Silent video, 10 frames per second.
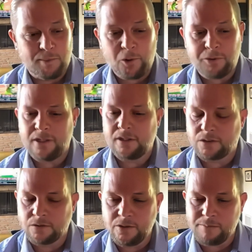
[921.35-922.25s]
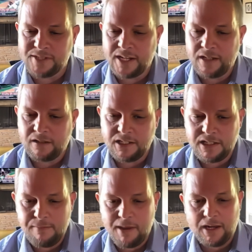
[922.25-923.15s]
both in the groups and on
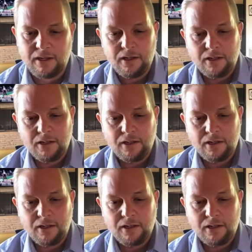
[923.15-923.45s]
eBay,